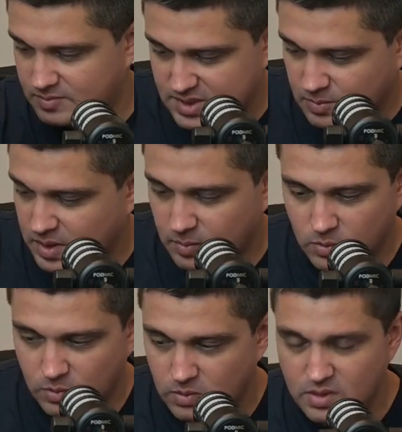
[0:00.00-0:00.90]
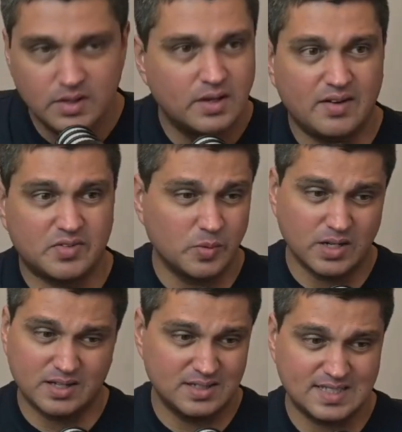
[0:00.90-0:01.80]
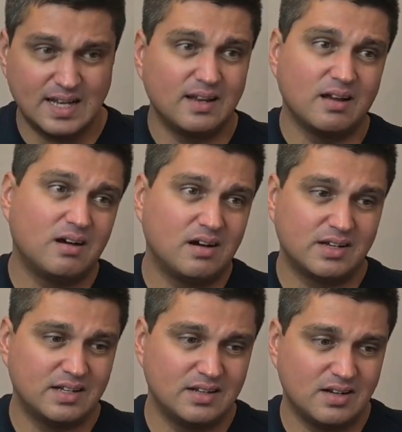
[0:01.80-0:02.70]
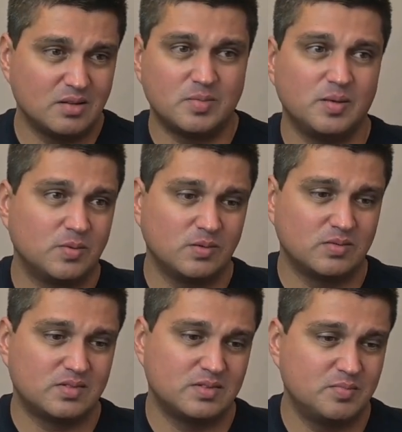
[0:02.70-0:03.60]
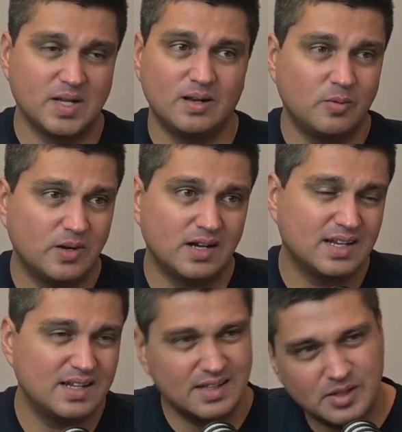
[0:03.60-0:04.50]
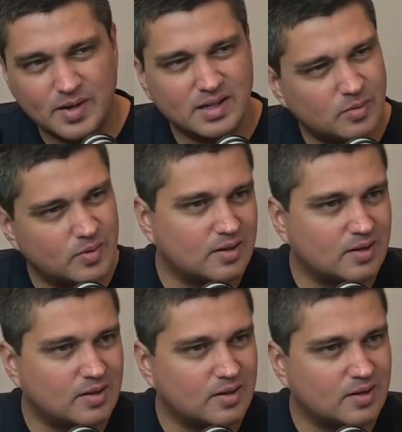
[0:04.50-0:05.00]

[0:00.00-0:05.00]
some people have to work insanely hard and other people barely work, and you end up with